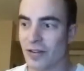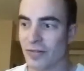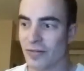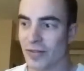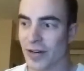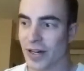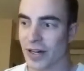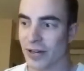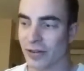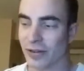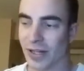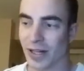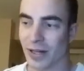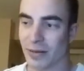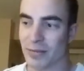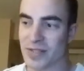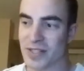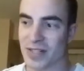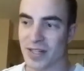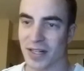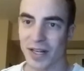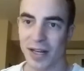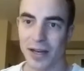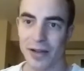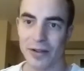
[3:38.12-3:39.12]
video
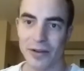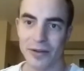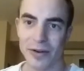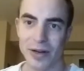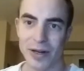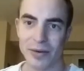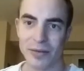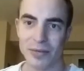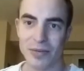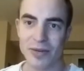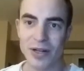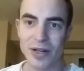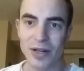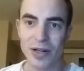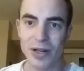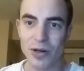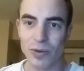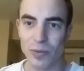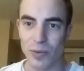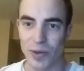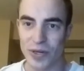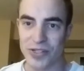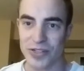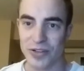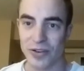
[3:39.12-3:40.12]
games together, and
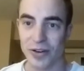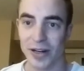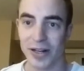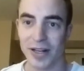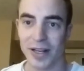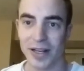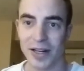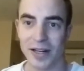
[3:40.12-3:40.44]
we started